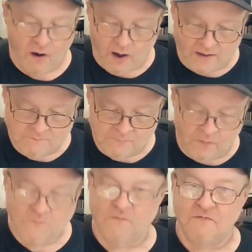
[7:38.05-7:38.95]
And
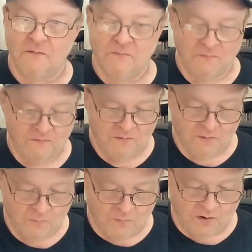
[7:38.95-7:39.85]
both of them
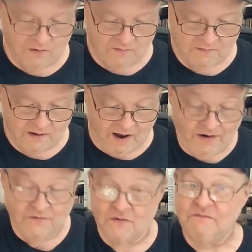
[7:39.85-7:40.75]
were
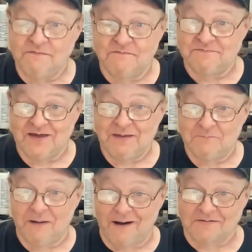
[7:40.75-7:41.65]
under 15
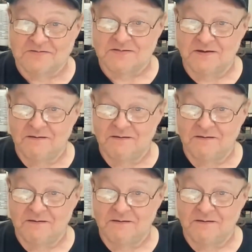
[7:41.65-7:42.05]
bucks.